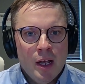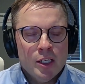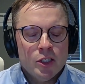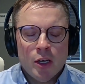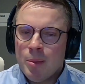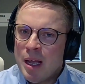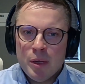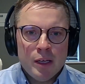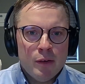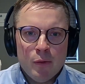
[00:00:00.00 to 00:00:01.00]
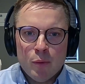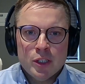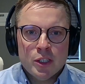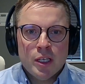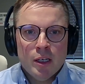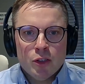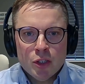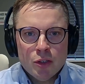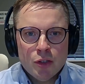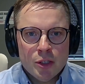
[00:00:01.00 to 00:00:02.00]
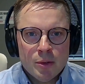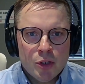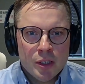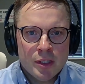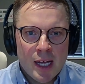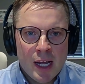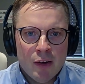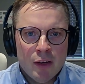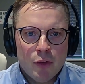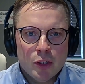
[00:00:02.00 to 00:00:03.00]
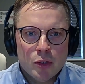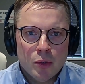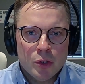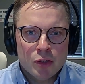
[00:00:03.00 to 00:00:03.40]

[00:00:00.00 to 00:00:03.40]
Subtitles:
So maybe we start just there, and if you could talk us